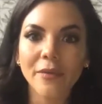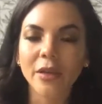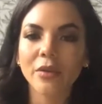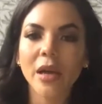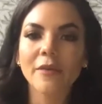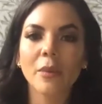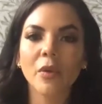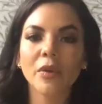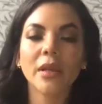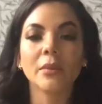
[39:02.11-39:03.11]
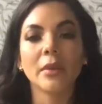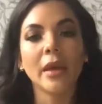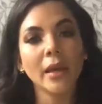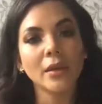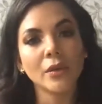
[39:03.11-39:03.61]
I don't have a boss telling me,
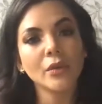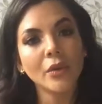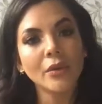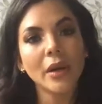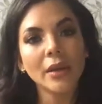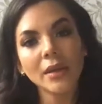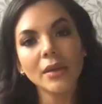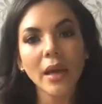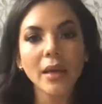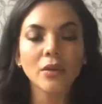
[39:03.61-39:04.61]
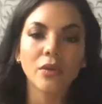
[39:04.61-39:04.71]
hey, did you already did that, or